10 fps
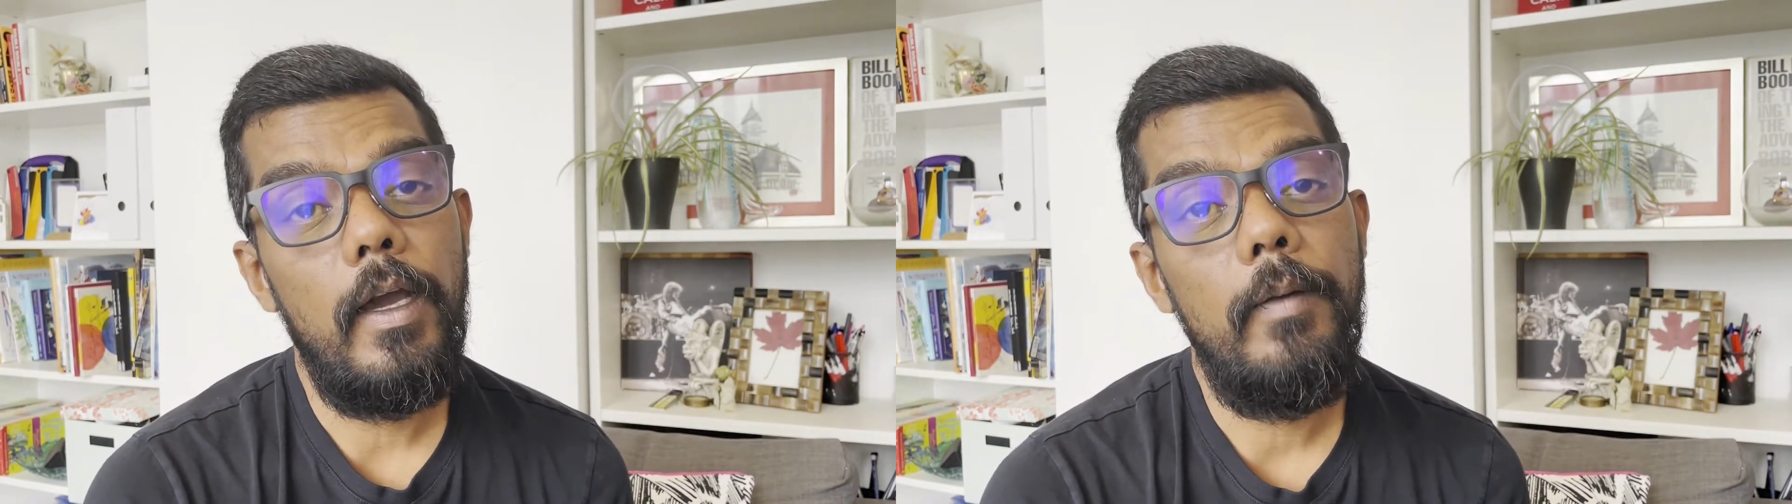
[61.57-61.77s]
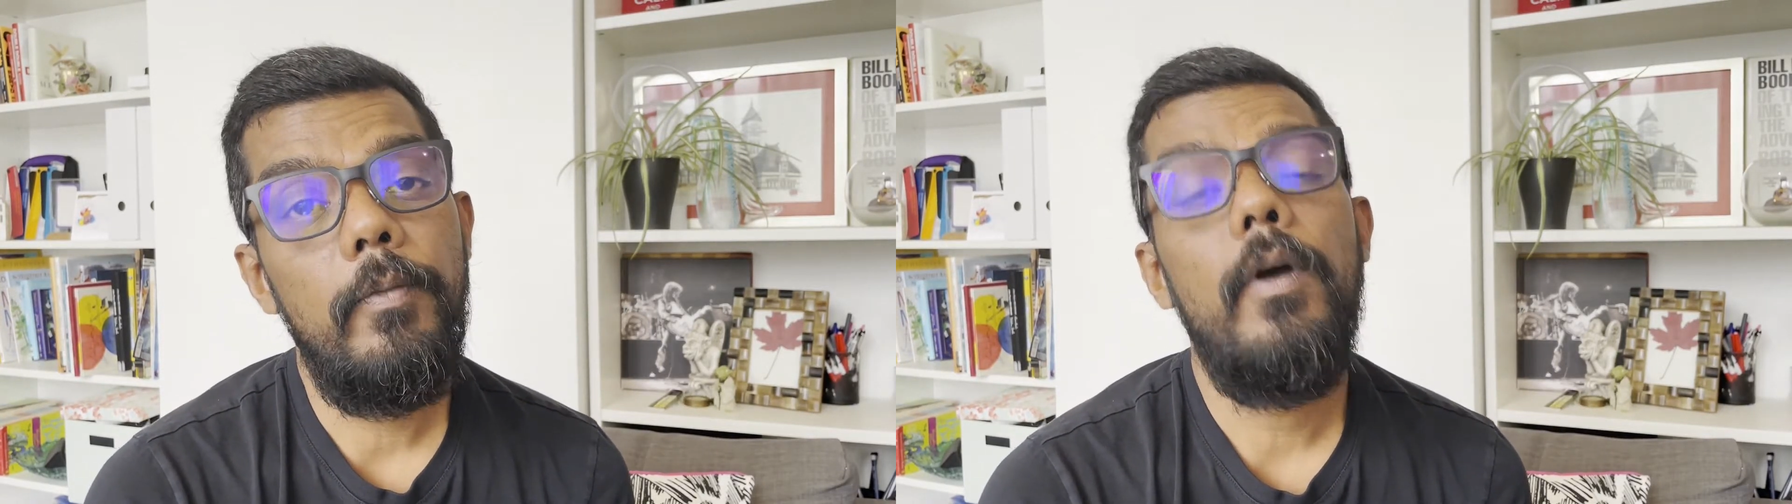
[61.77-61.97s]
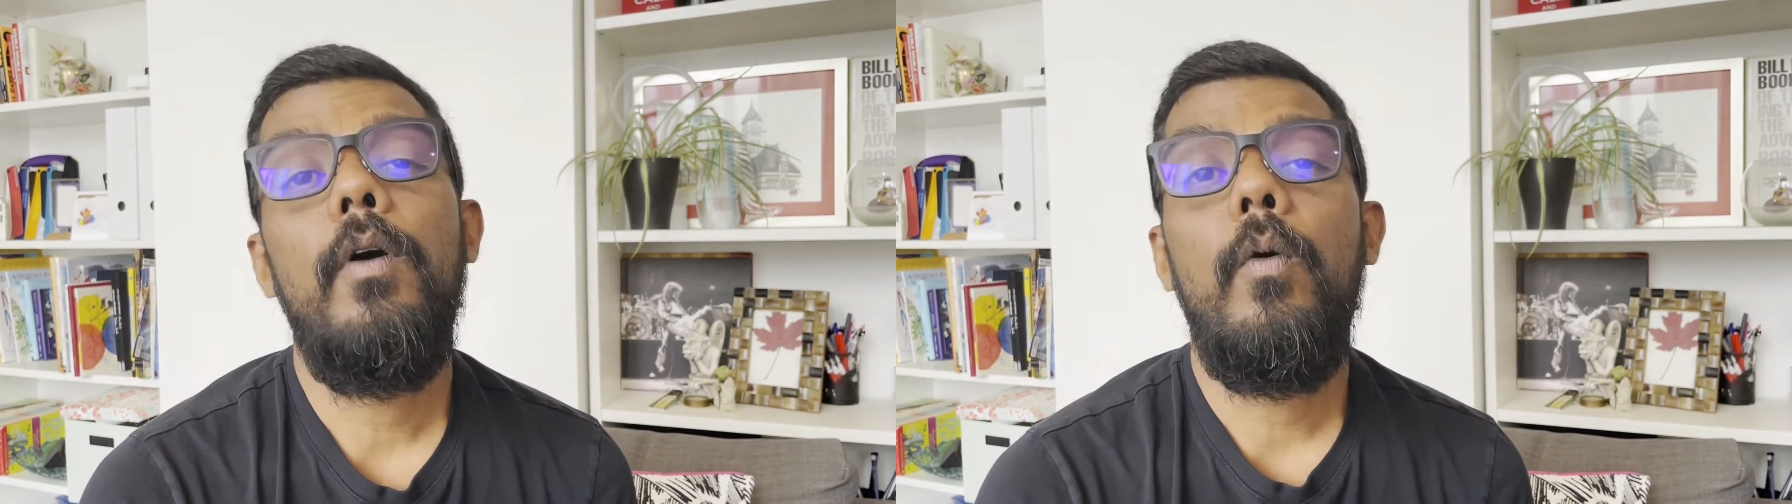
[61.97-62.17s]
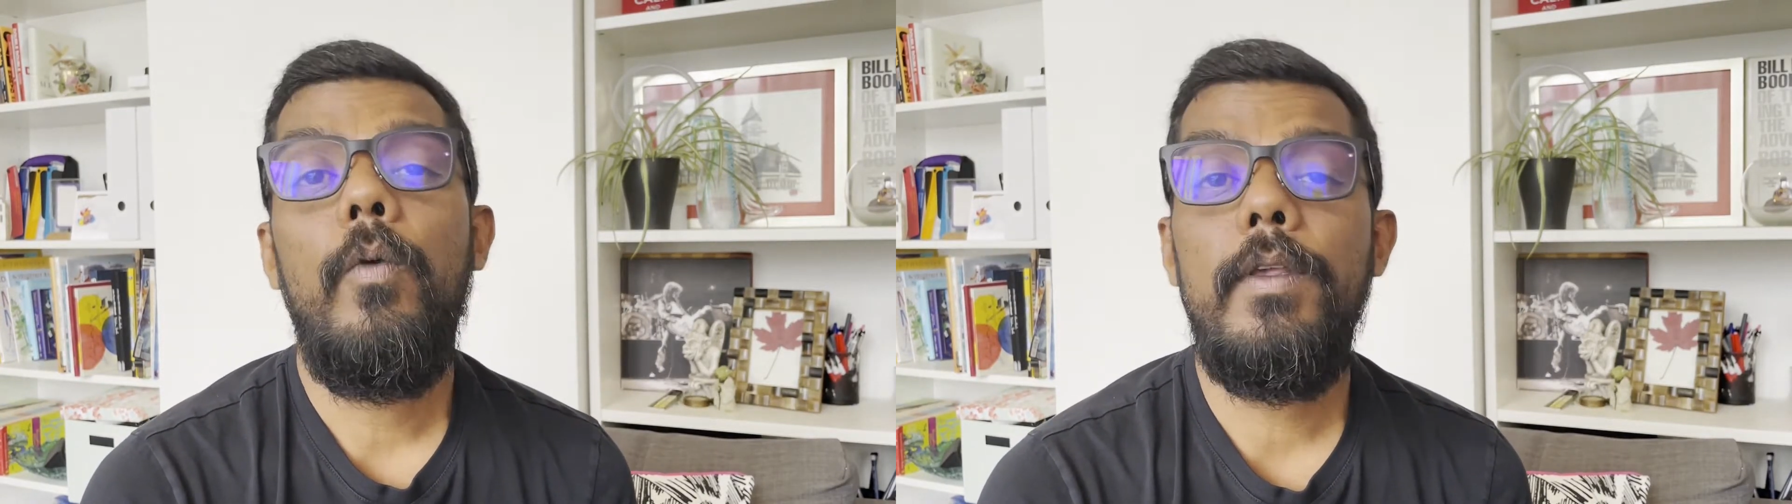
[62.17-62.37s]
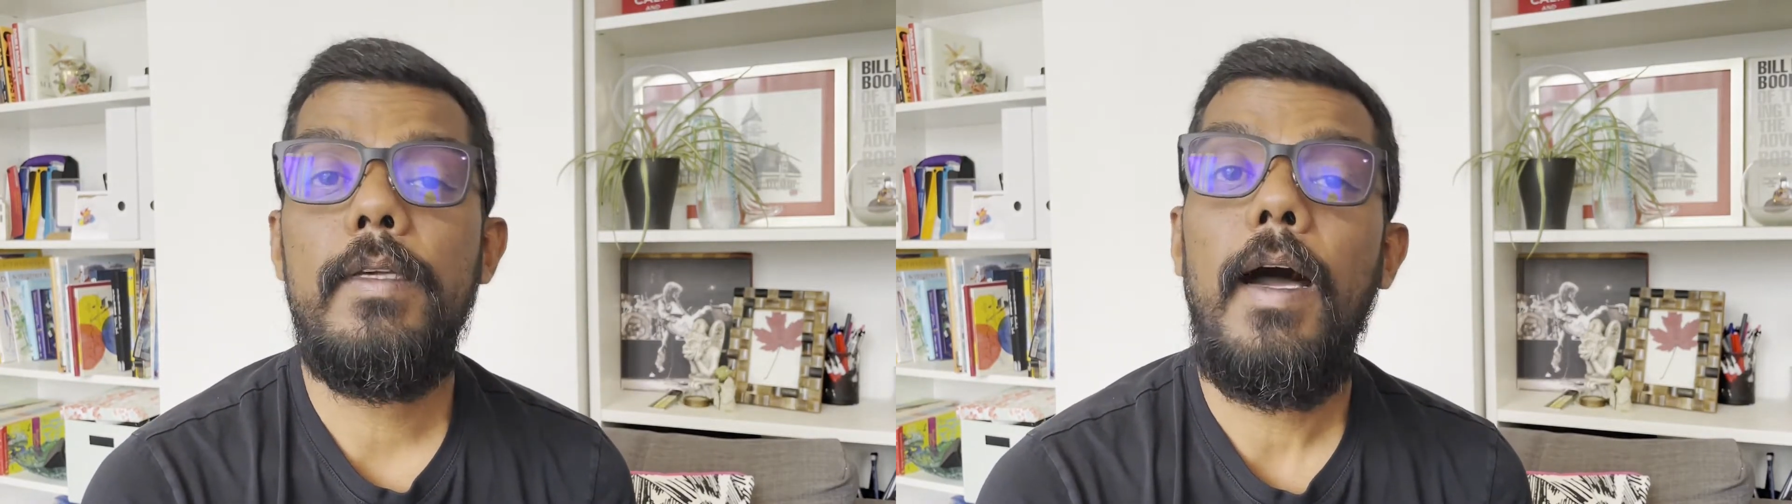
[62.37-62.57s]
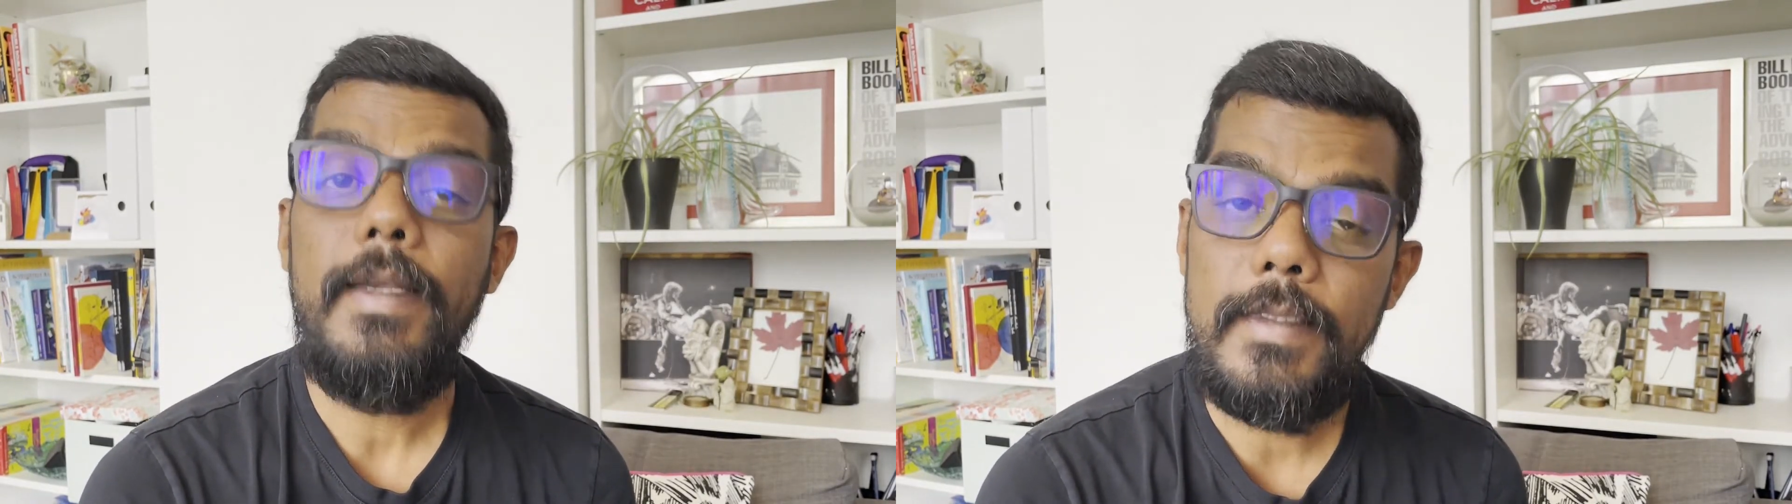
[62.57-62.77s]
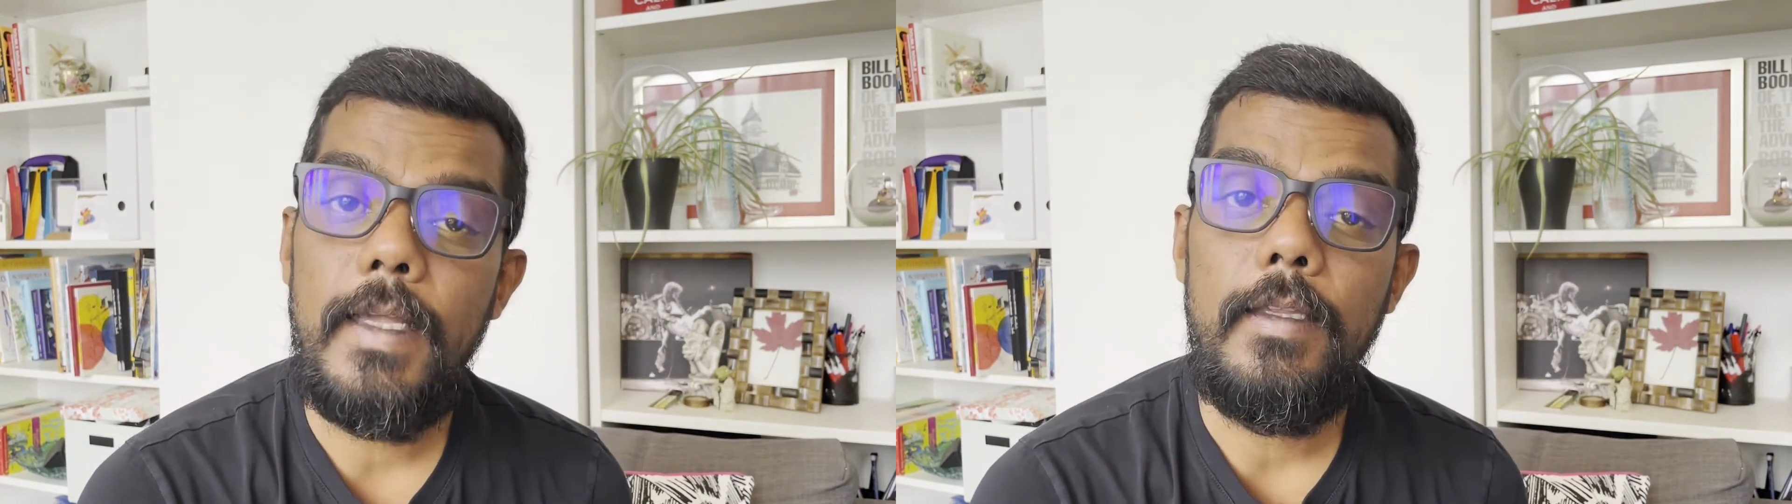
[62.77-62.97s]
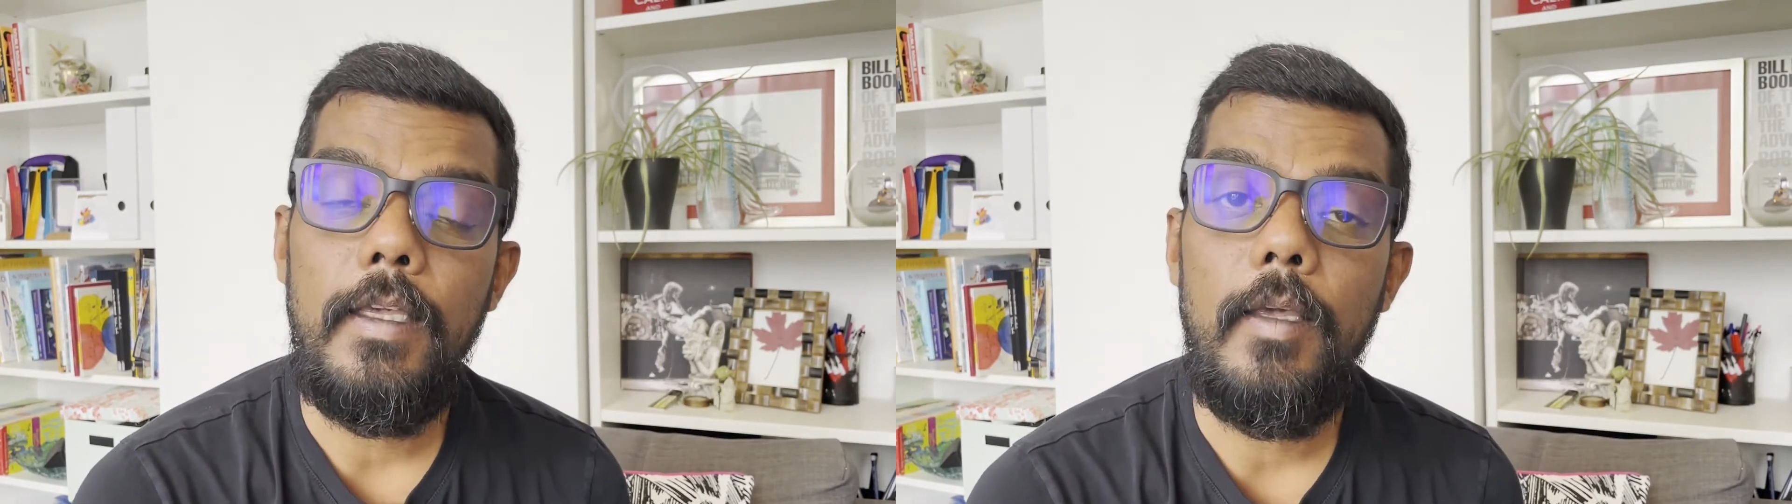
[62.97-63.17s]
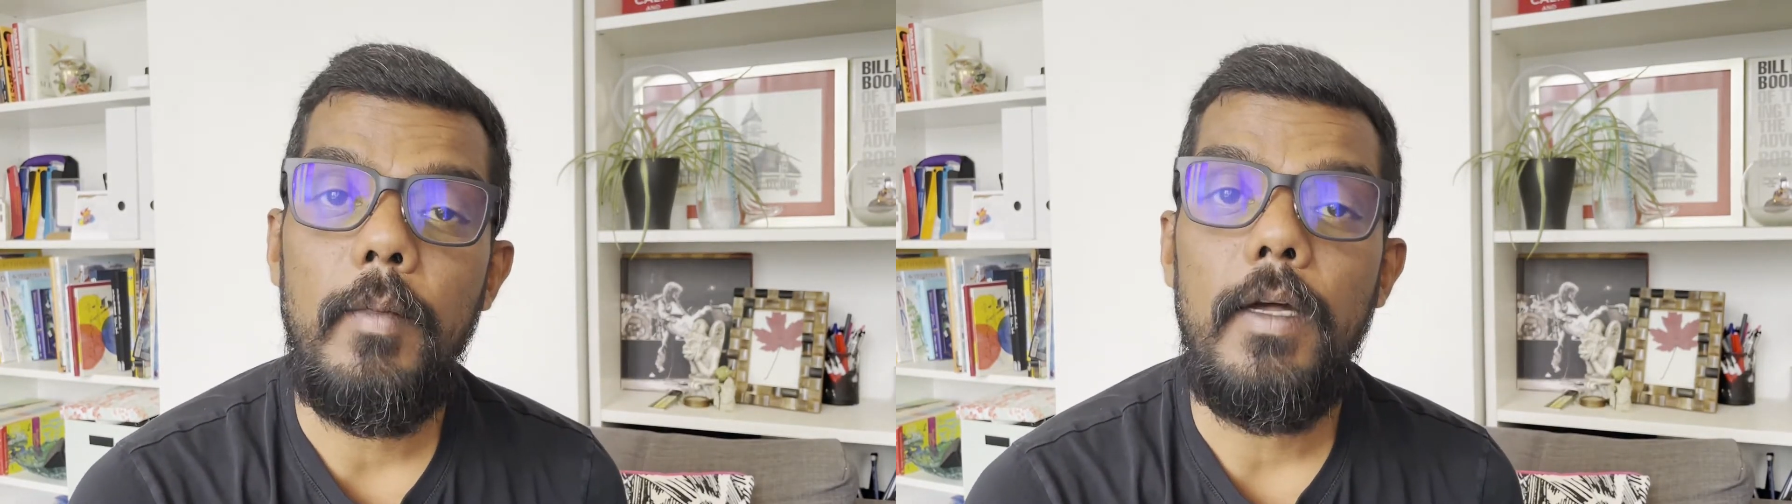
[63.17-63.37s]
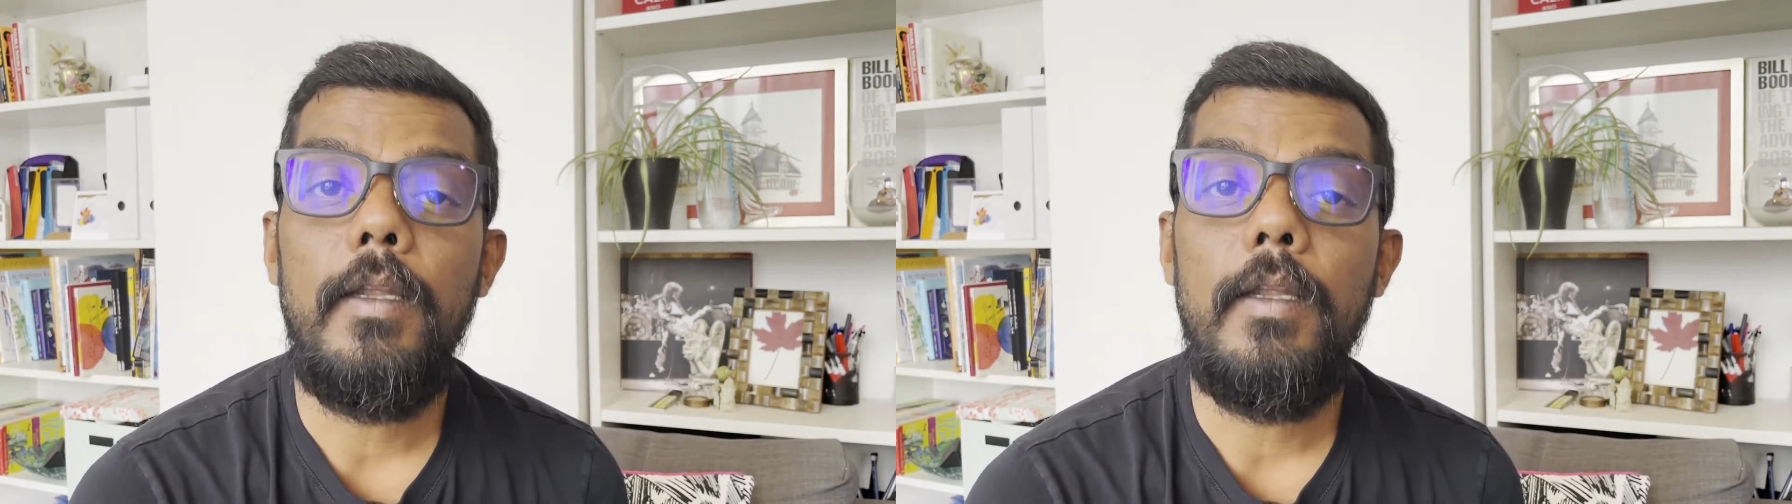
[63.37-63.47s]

up, I send the email.